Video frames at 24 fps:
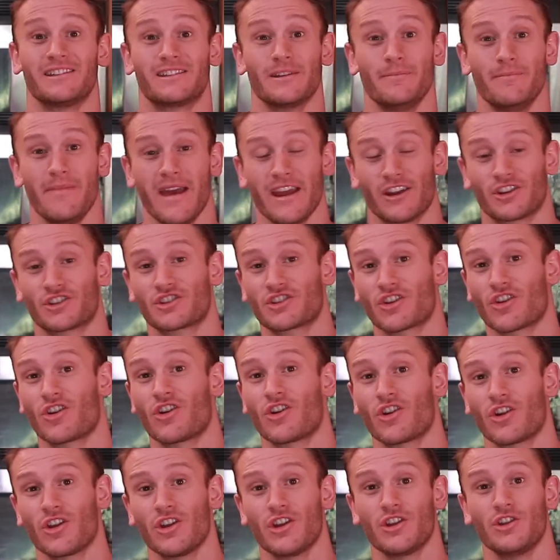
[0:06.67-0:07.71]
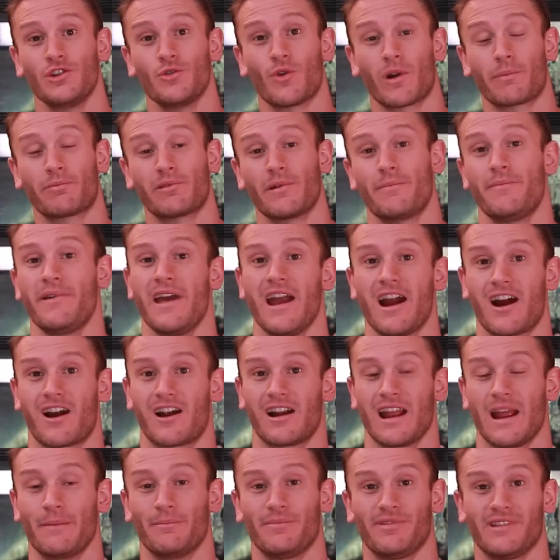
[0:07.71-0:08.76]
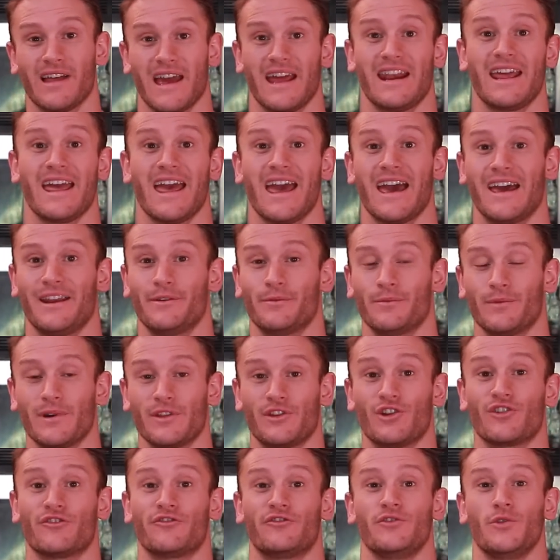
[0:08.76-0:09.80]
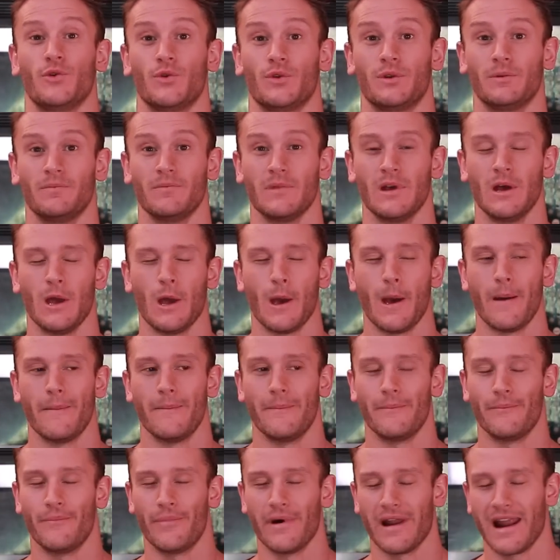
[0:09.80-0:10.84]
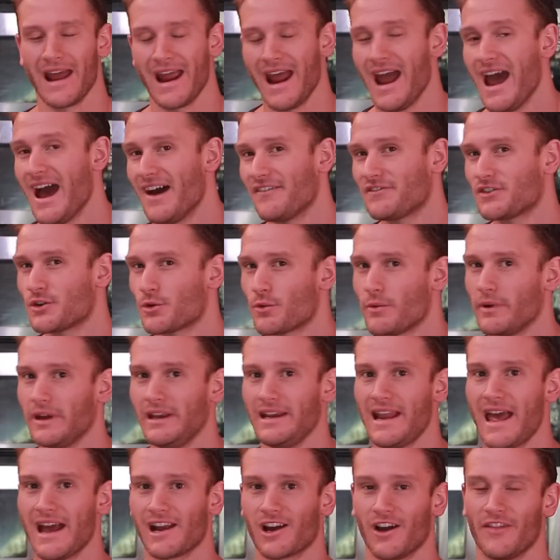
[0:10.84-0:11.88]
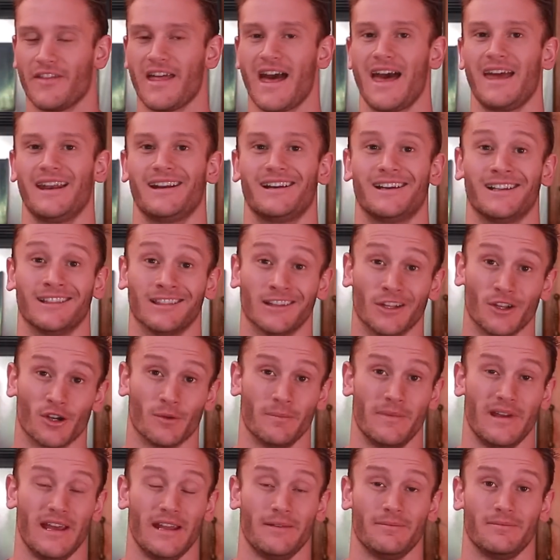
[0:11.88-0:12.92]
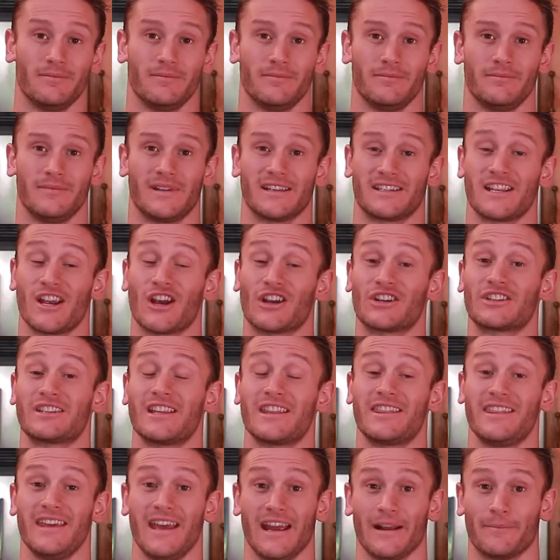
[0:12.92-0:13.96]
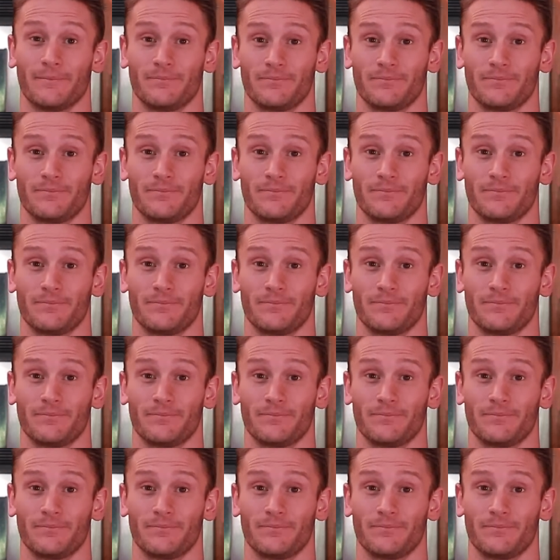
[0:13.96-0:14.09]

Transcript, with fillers: to make sure you are prepared and plan ahead with your food. But I have to renege on that a little bit, because here's the thing.